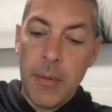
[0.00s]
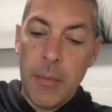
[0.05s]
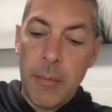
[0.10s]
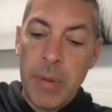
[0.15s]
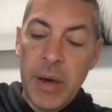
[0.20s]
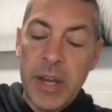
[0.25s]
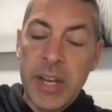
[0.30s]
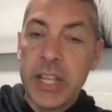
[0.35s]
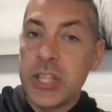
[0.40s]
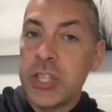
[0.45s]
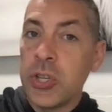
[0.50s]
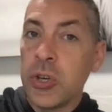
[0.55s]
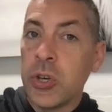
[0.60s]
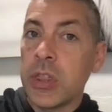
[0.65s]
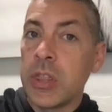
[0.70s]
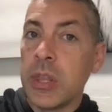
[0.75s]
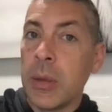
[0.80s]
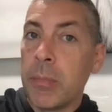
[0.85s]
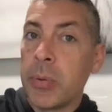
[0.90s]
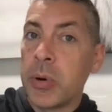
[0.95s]
But it
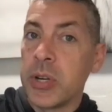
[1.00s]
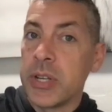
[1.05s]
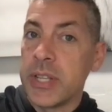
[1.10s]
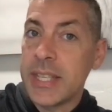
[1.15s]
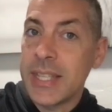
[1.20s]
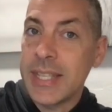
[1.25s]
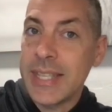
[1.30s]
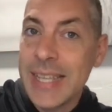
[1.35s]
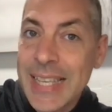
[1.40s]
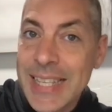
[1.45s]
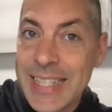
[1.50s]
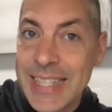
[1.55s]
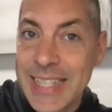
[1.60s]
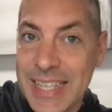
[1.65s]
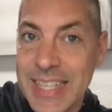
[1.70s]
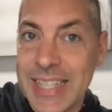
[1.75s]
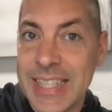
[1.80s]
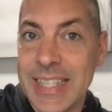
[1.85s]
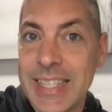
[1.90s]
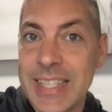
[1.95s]
took the
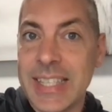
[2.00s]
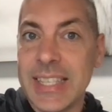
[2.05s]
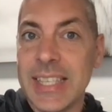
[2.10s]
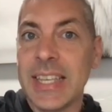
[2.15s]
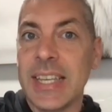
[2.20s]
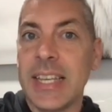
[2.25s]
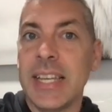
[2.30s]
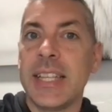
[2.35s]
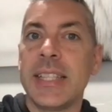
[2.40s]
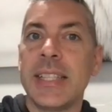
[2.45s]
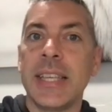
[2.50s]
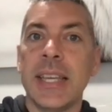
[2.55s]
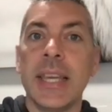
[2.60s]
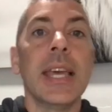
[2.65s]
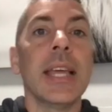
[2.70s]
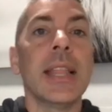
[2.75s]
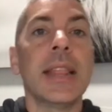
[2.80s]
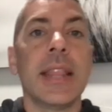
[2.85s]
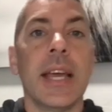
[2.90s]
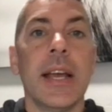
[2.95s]
persistence to
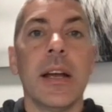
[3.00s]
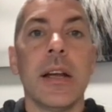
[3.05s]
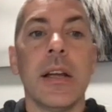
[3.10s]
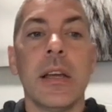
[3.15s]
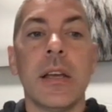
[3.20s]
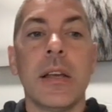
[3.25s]
get there.